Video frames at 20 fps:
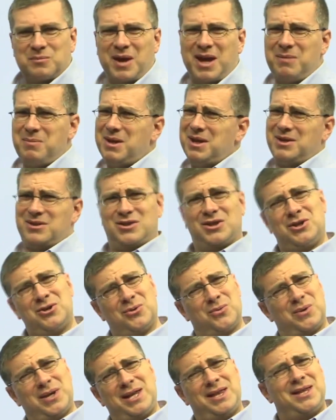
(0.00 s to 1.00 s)
Maybe, do
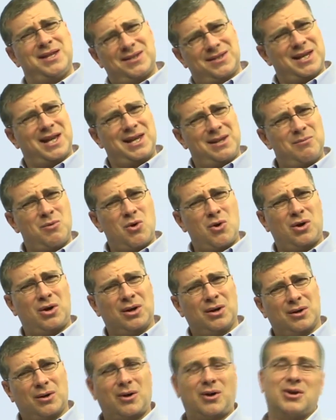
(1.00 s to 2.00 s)
you read this
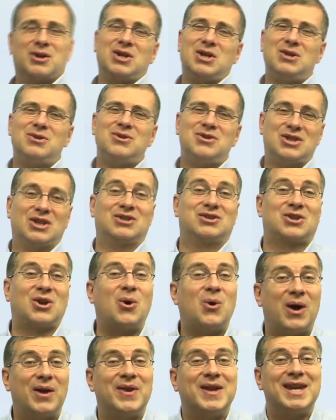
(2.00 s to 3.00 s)
anymore? Or do you just
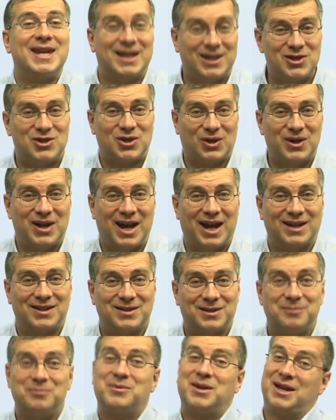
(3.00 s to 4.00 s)
go on the
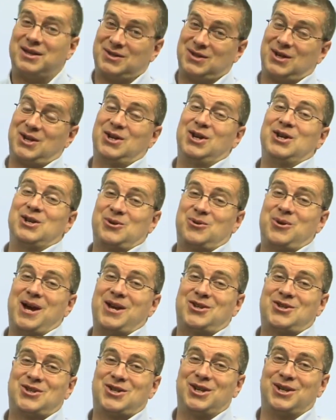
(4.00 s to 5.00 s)
internet? That's a good
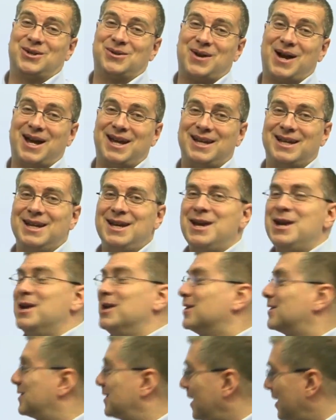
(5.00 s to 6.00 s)
question, right?
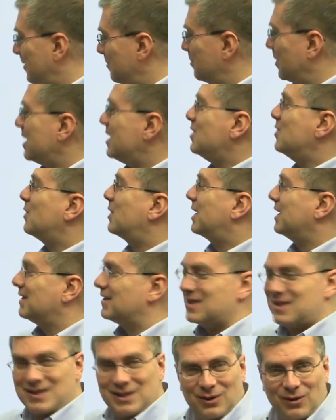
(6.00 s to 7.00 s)
But you can
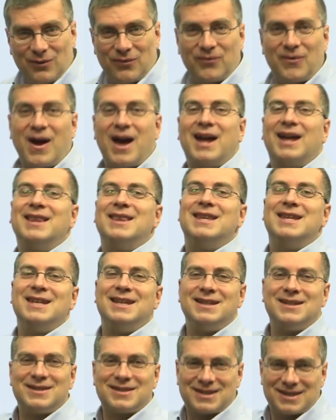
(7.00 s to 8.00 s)
still find
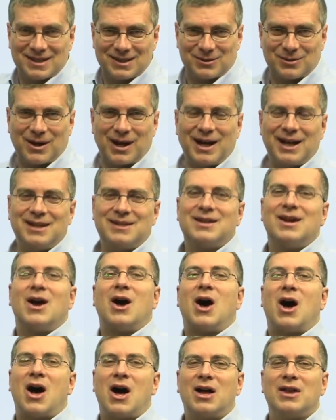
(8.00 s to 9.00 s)
these, right?
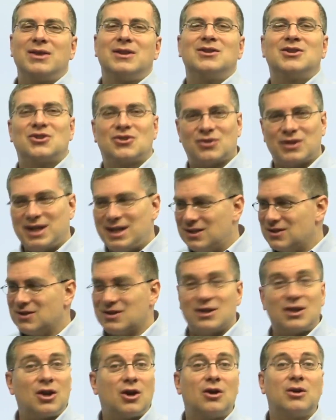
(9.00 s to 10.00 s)
On the streets,
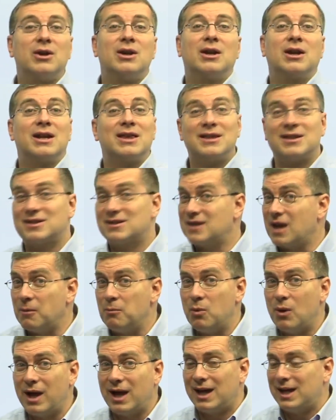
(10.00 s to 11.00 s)
you know, in the
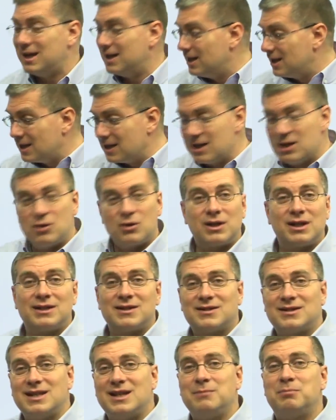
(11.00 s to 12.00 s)
subway, you can
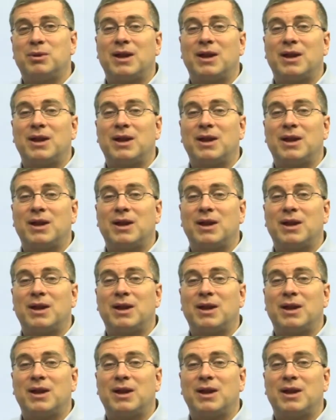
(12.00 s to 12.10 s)
see